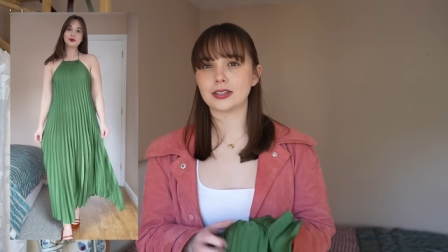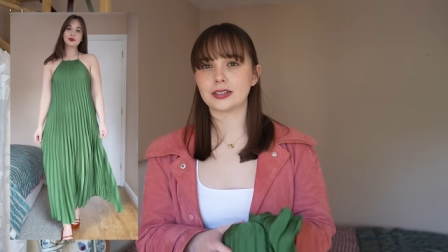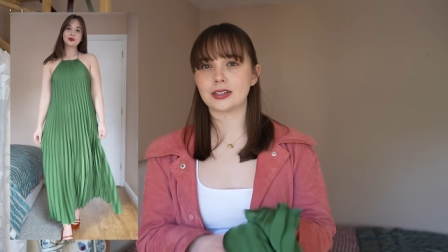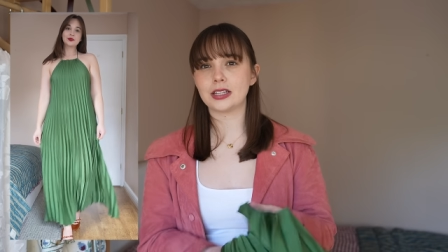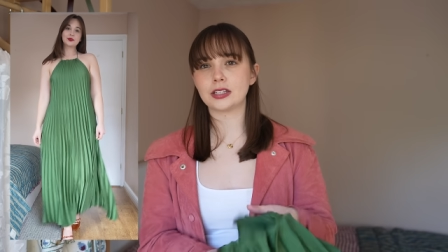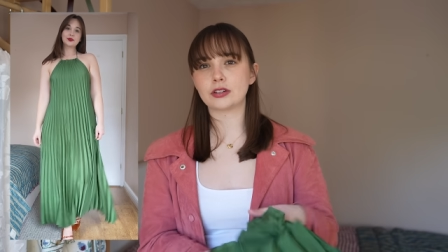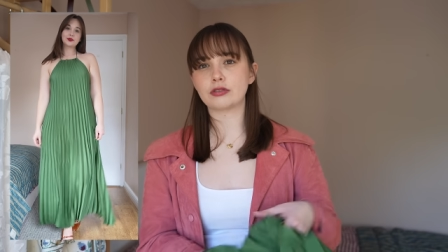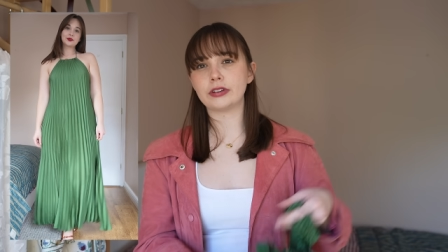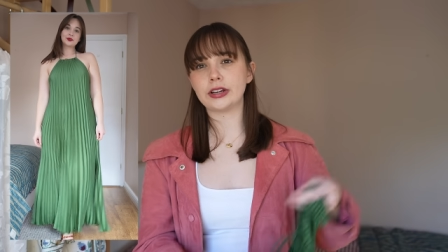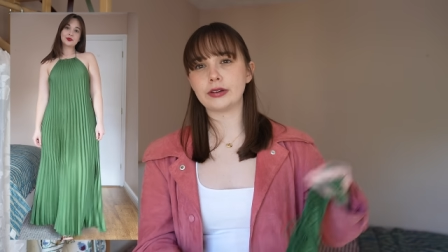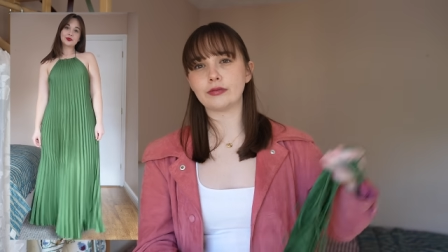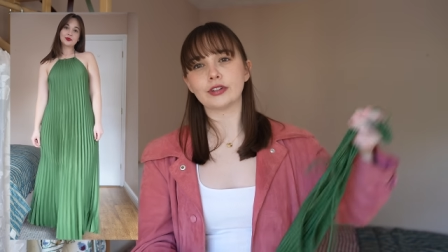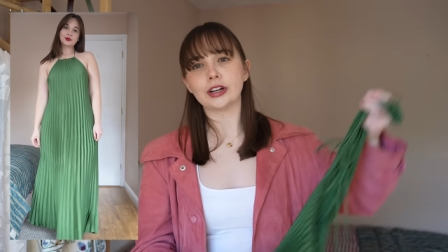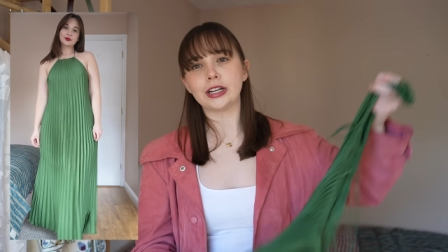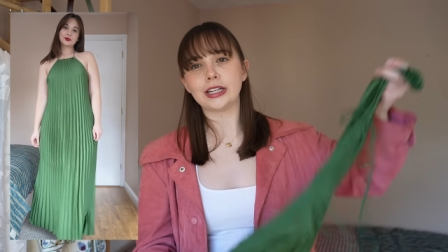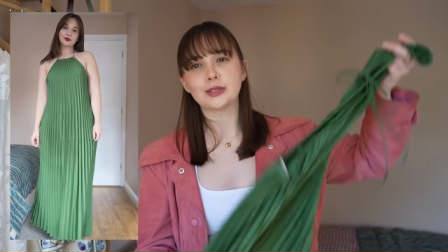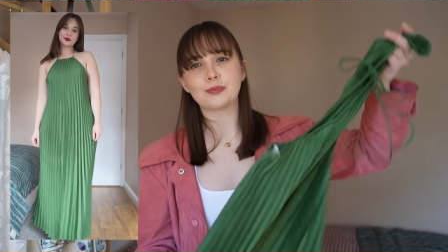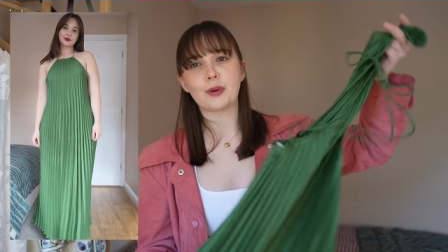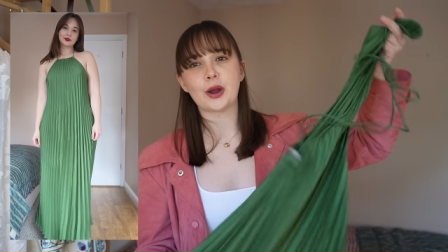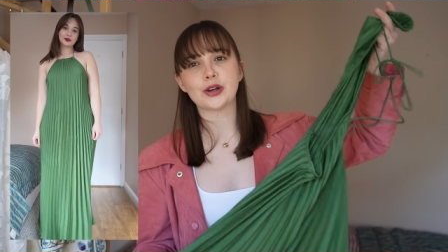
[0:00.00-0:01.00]
This green
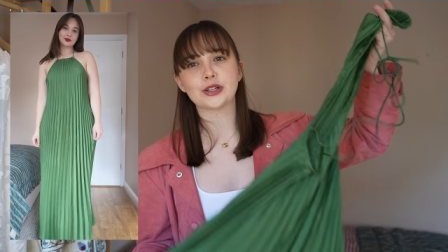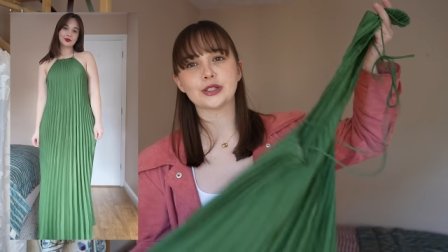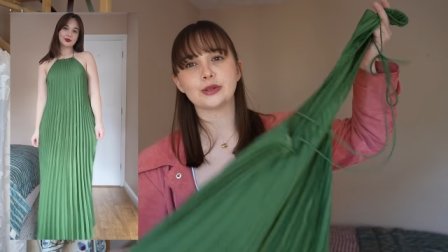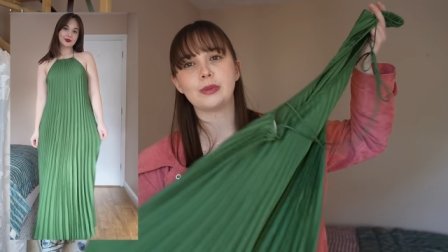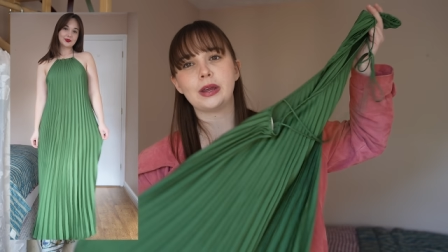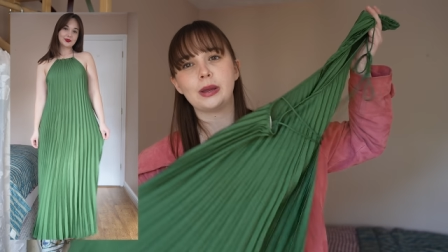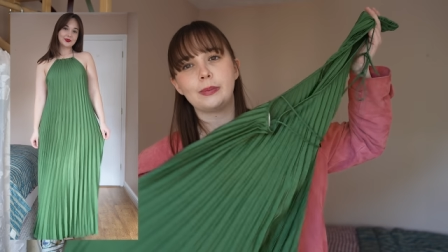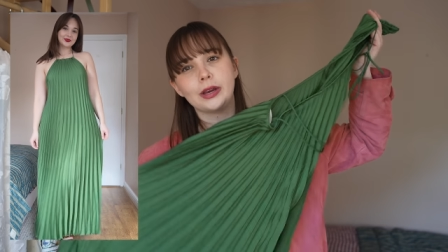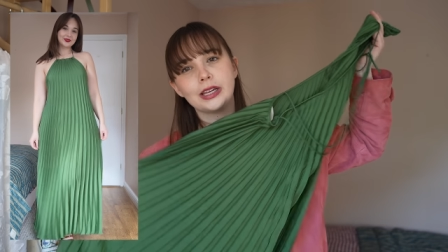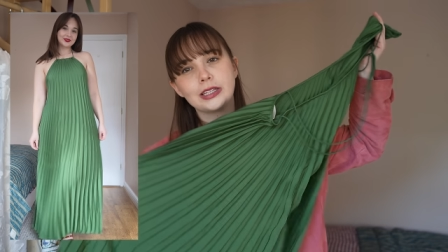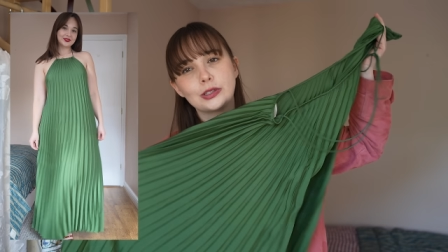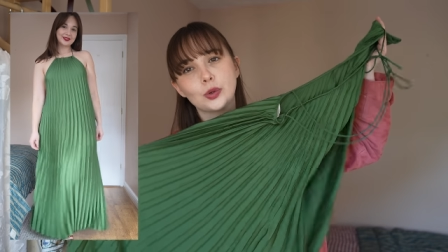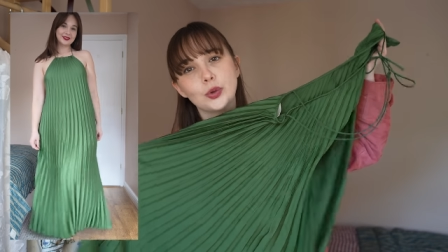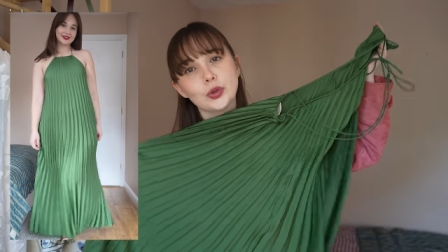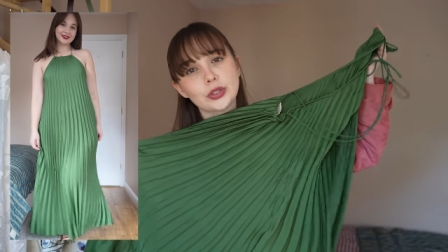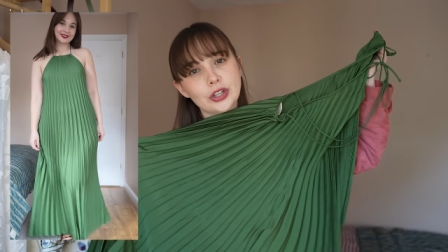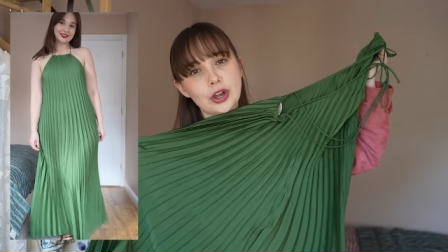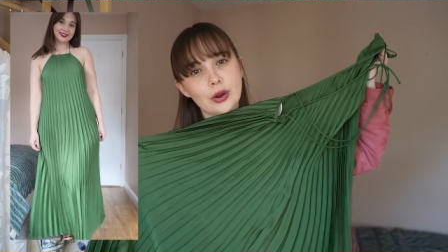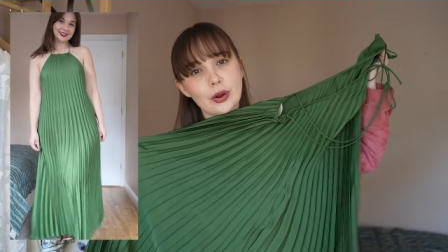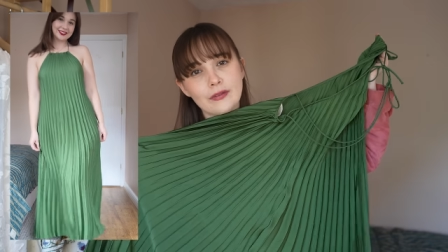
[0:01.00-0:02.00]
really spoke to me, but it's
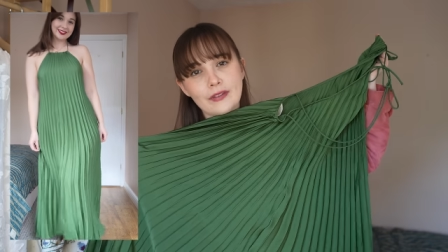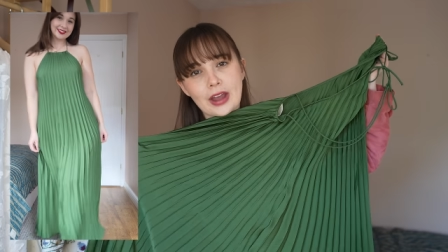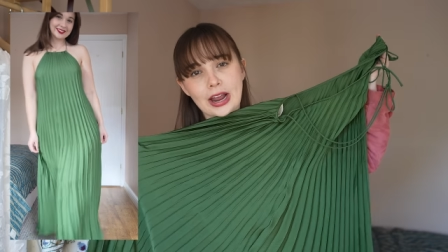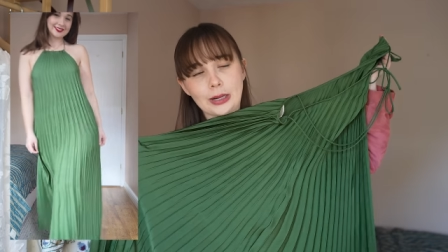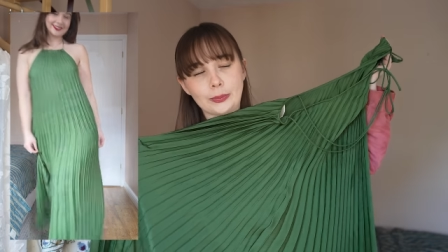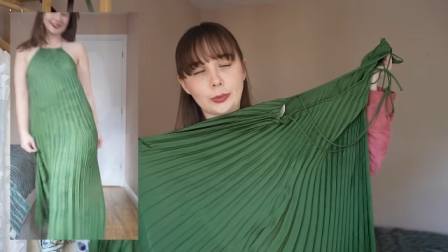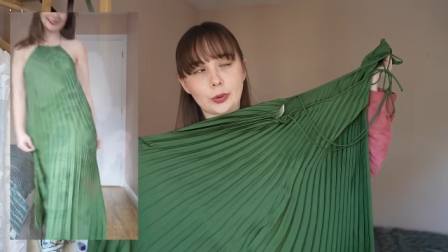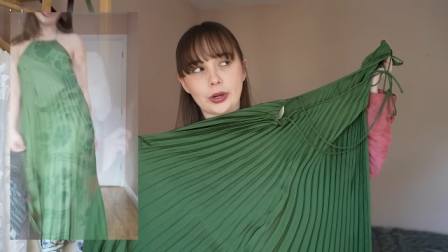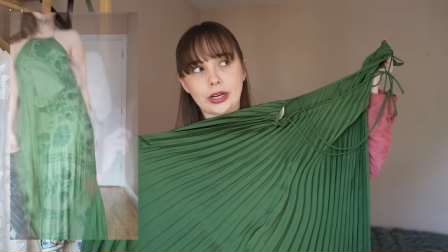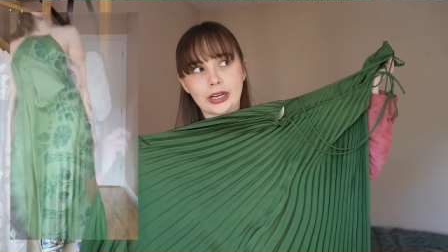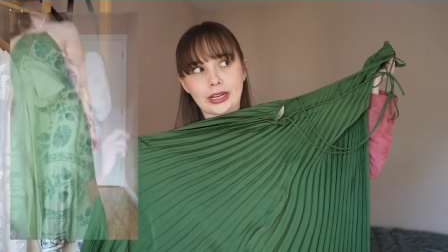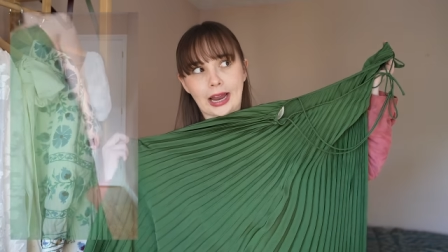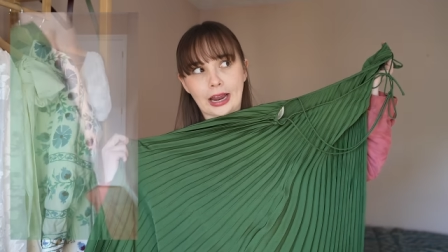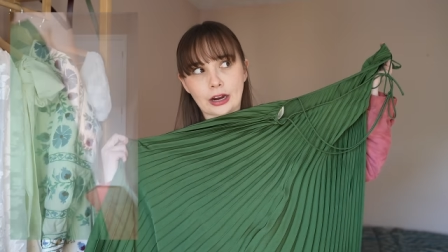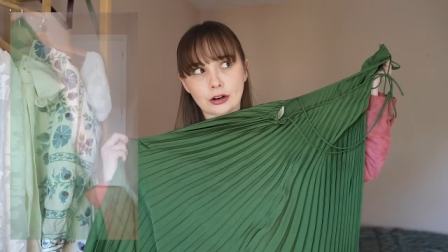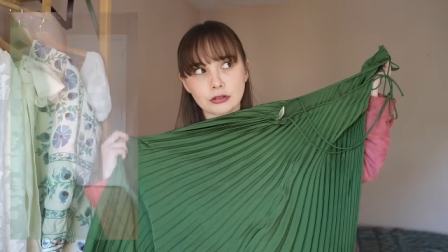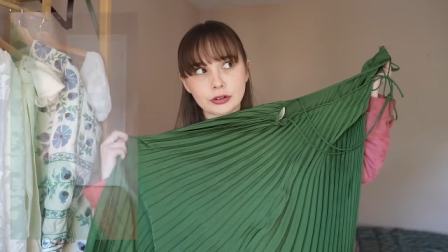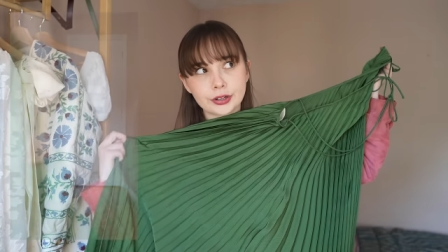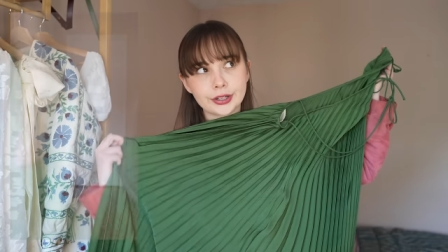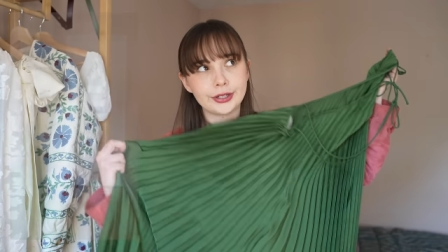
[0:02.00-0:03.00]
also available in an
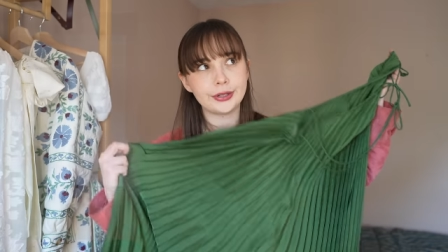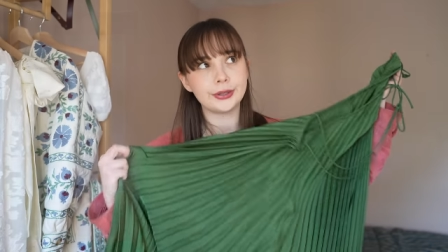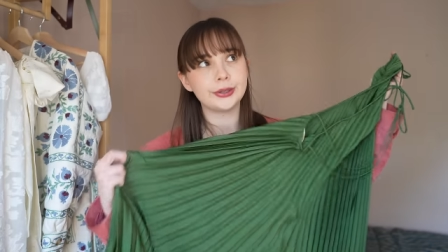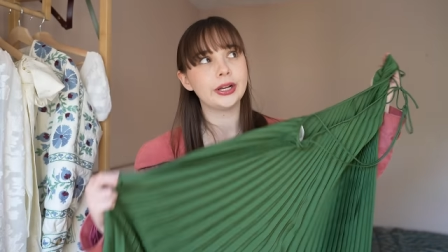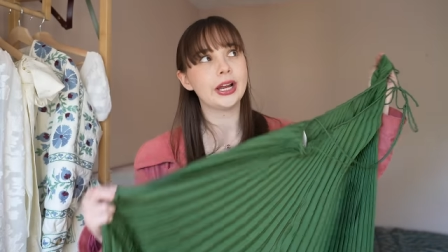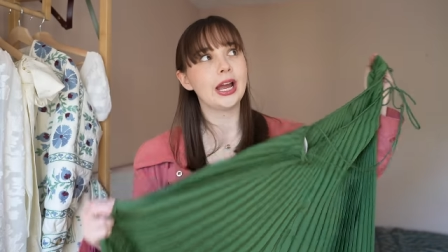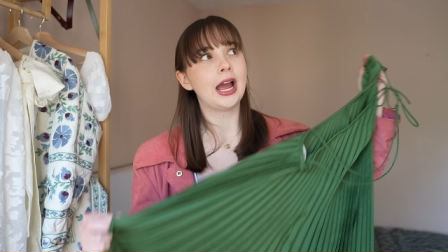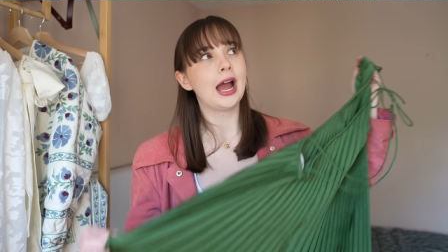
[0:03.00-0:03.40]
ecru